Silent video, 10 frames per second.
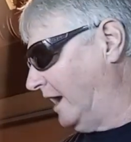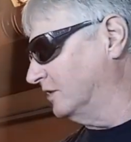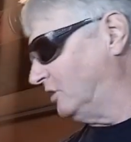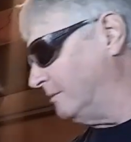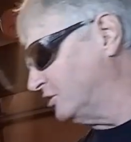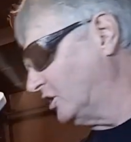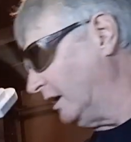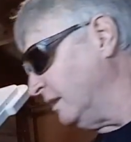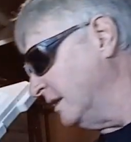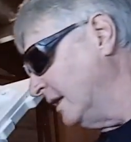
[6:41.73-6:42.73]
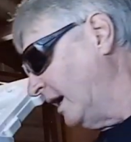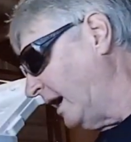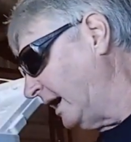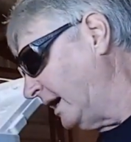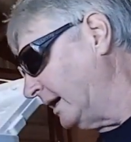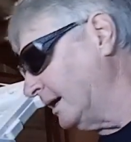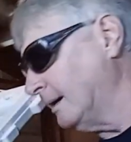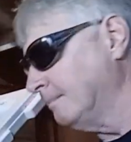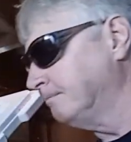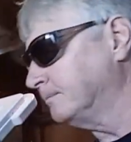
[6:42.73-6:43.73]
And the temperature,
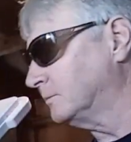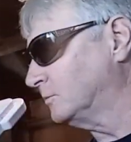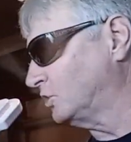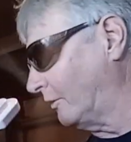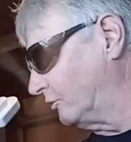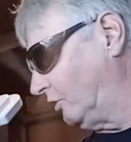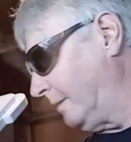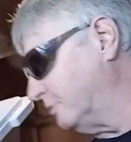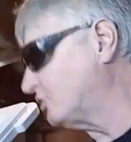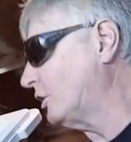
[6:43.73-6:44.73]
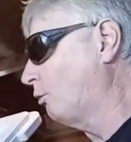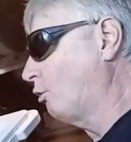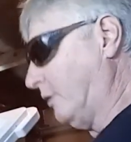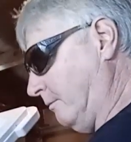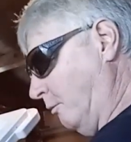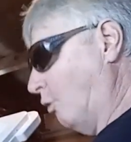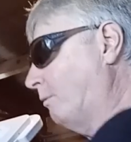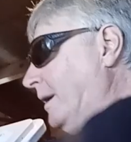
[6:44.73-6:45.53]
so the temperature will